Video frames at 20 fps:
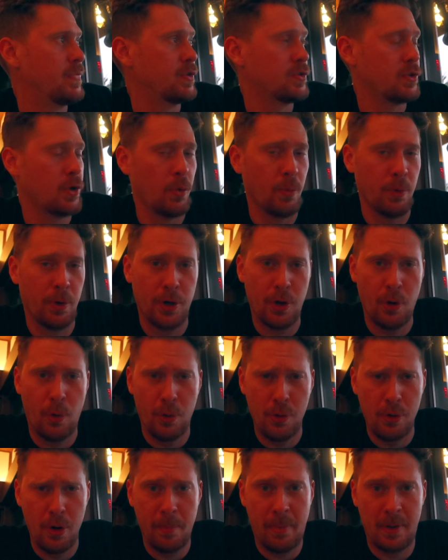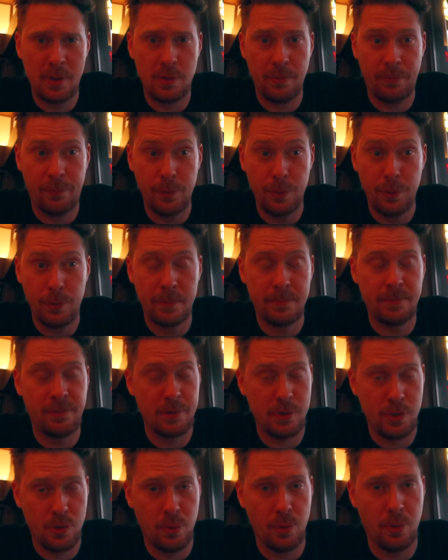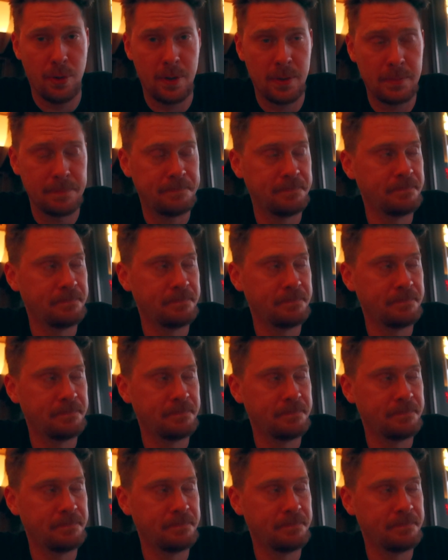So we're gonna order a bunch of food for sure.